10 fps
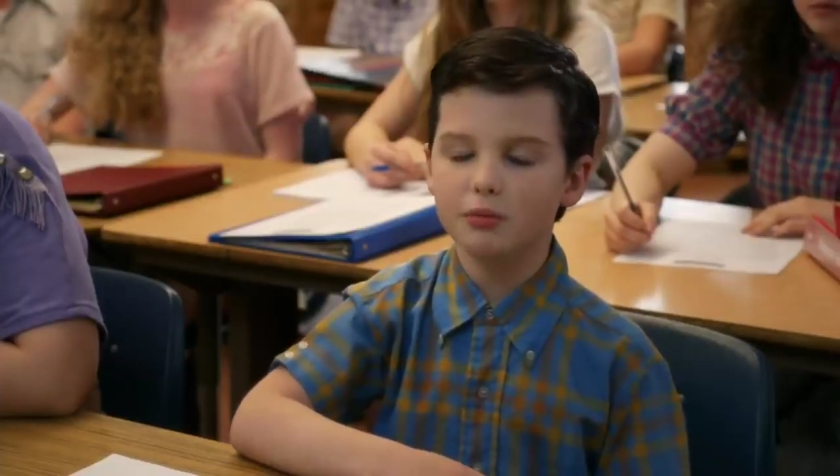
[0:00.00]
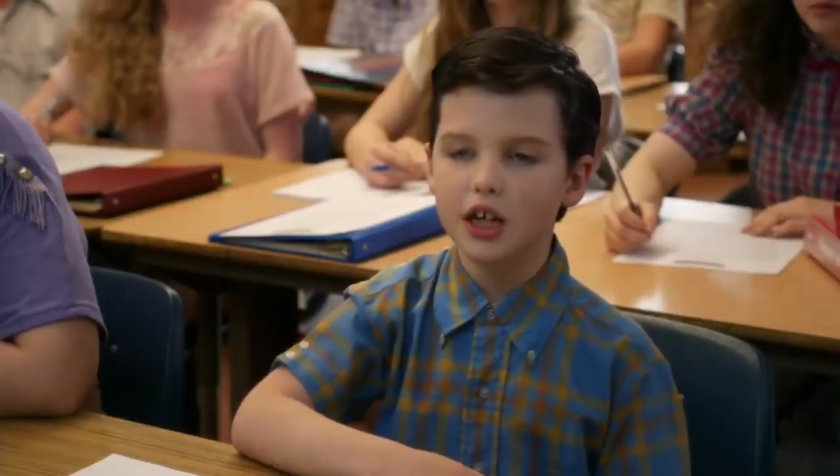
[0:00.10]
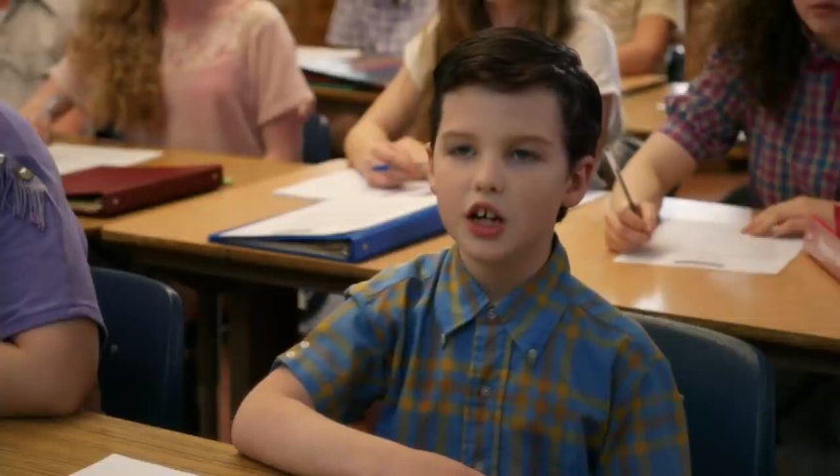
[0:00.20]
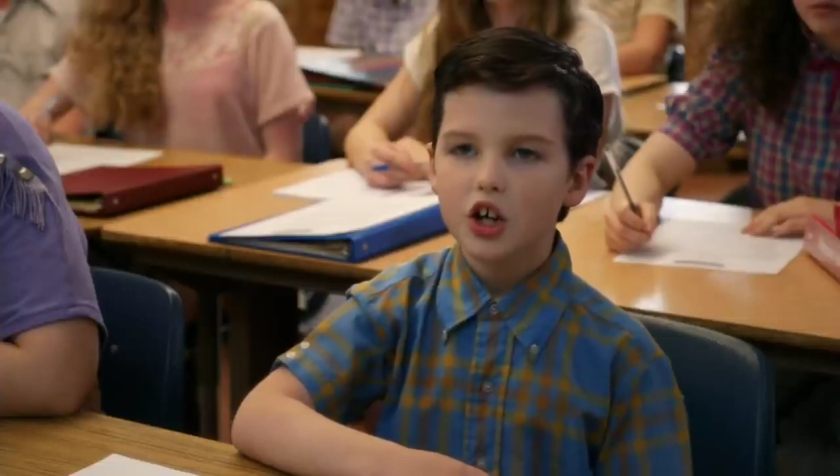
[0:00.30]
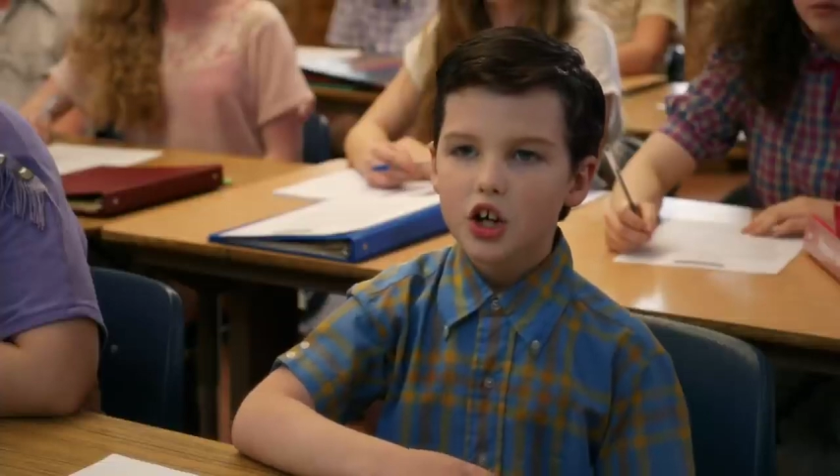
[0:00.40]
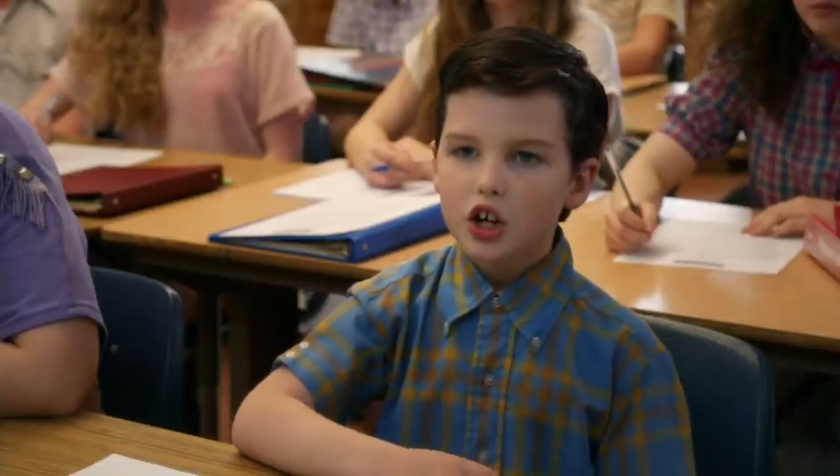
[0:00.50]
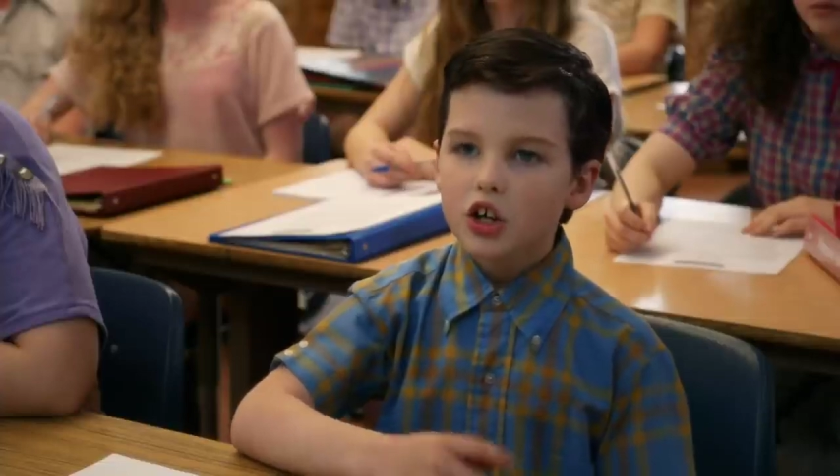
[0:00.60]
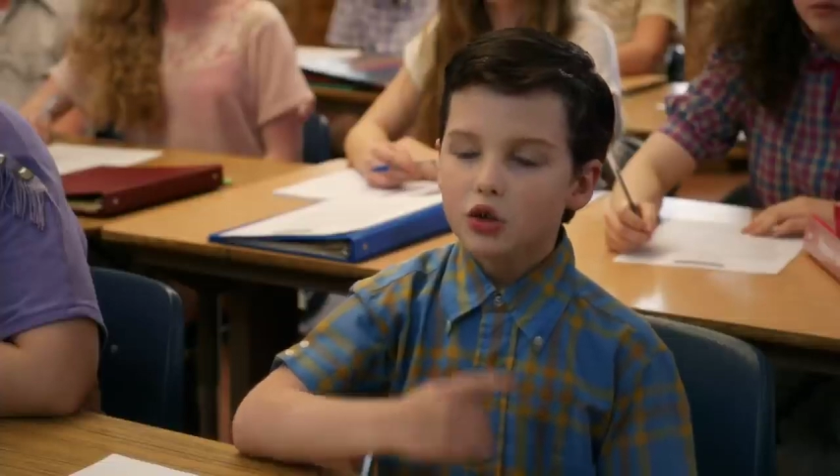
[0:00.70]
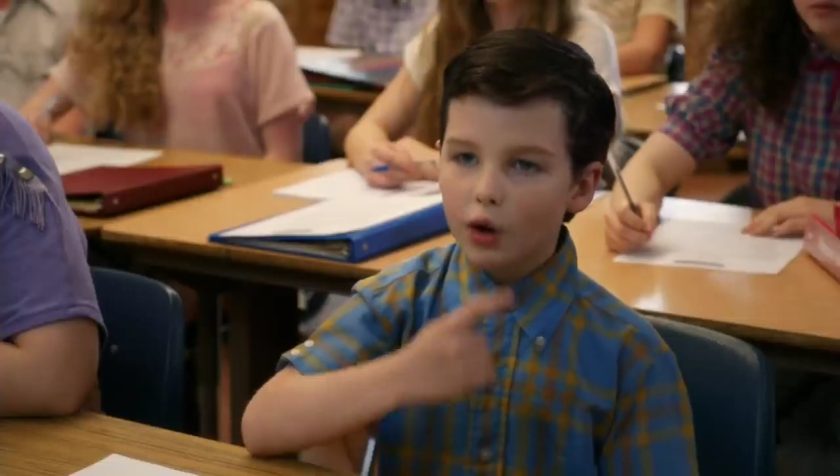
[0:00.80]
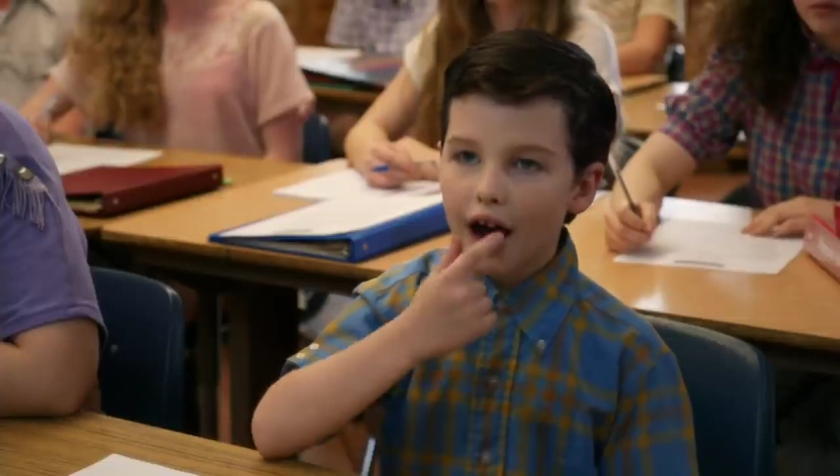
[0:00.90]
B,
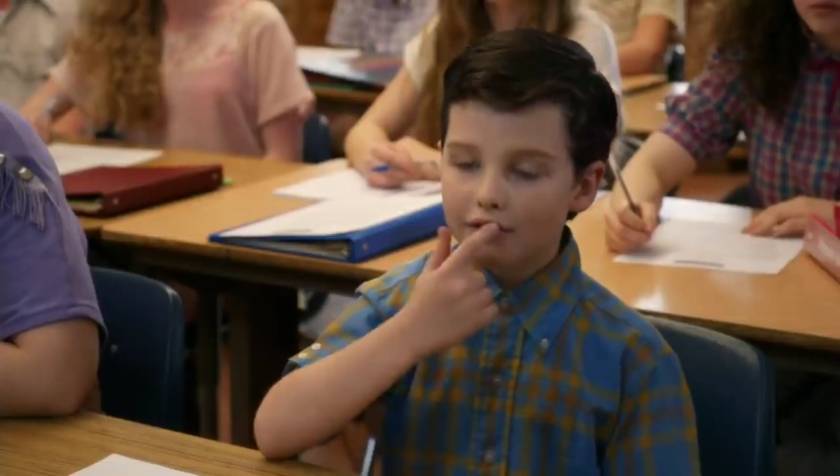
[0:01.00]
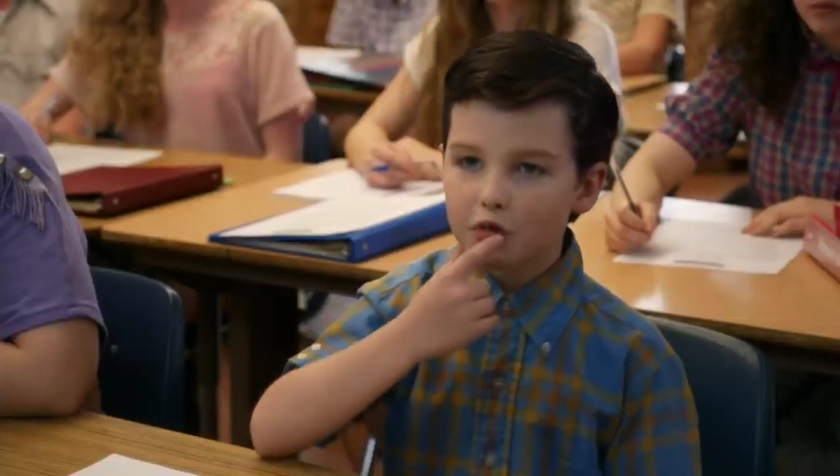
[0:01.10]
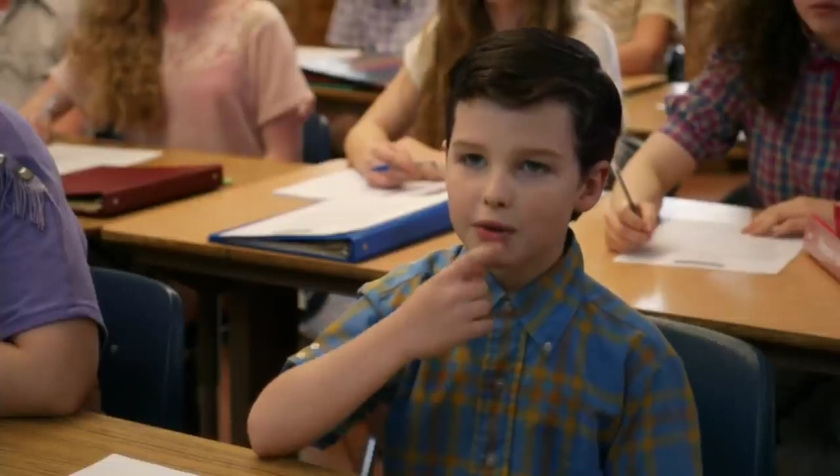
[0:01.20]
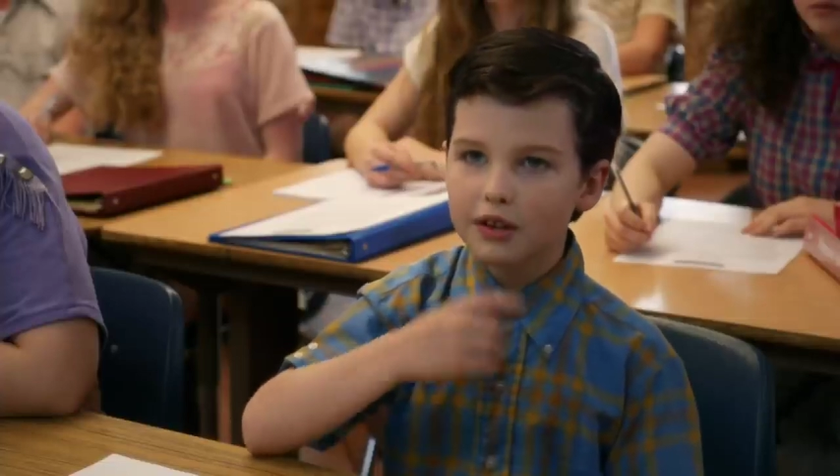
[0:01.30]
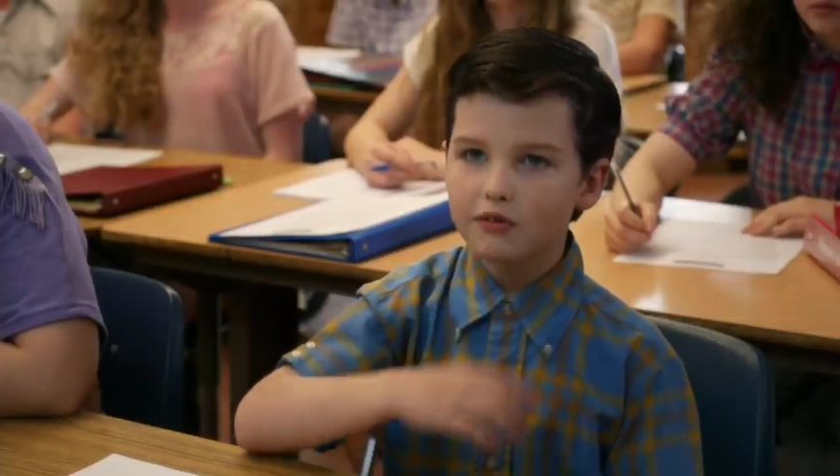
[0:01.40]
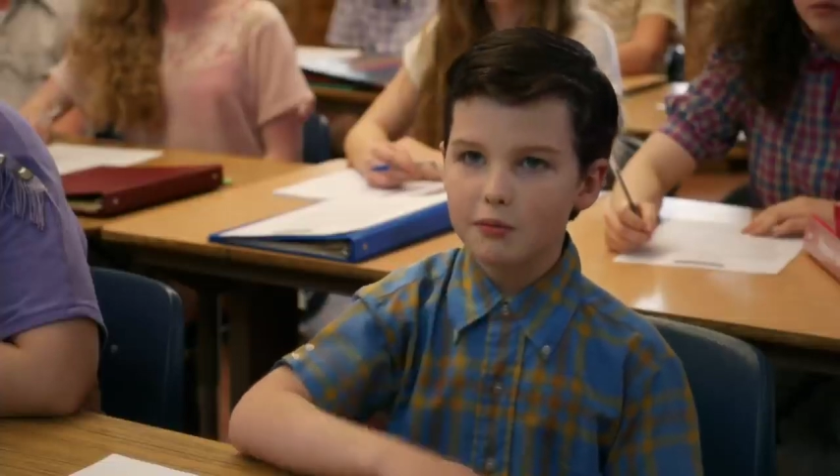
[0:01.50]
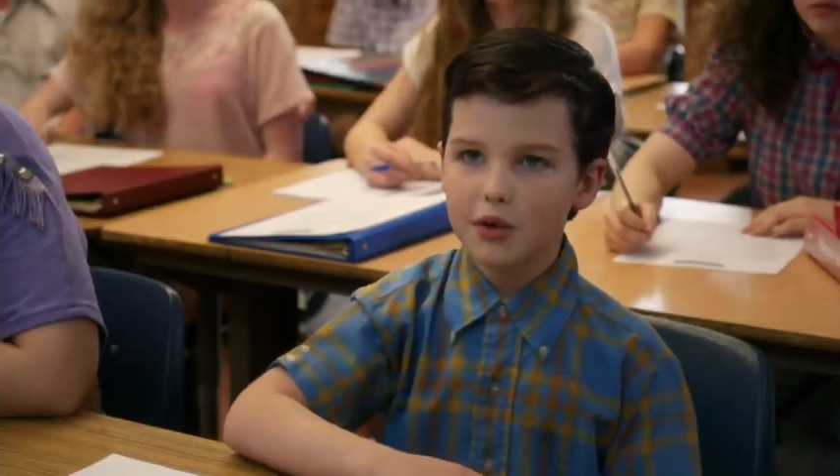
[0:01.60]
you have a bit of a